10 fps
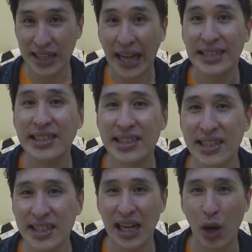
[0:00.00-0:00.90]
can
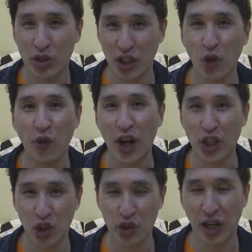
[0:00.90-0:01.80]
see our shadow
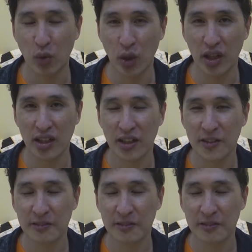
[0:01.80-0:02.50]
functions at work.